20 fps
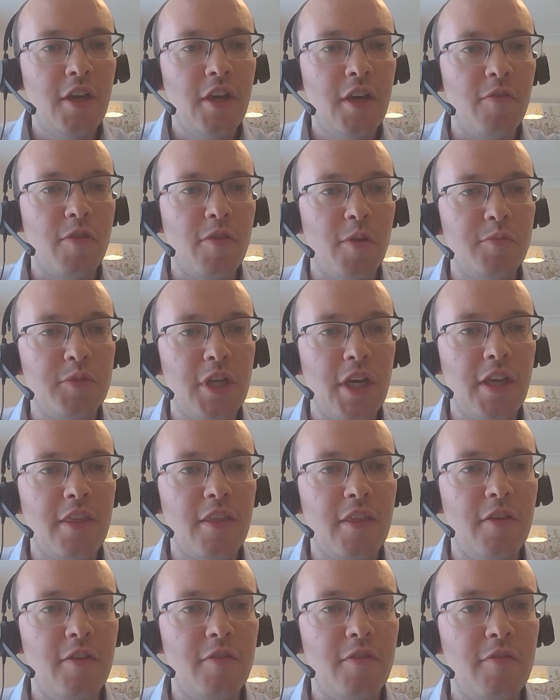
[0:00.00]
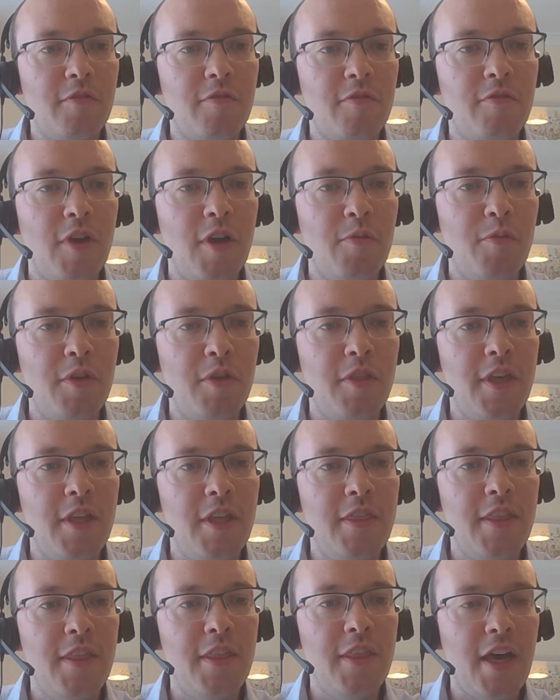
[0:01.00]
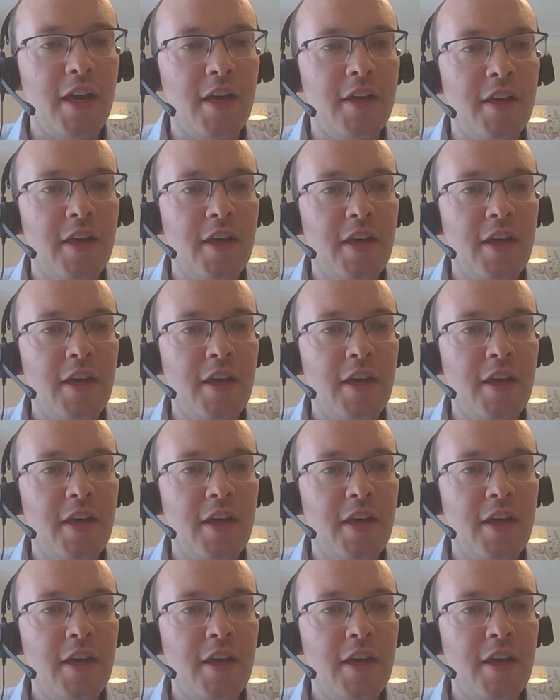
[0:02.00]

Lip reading: of subjects that fit within that,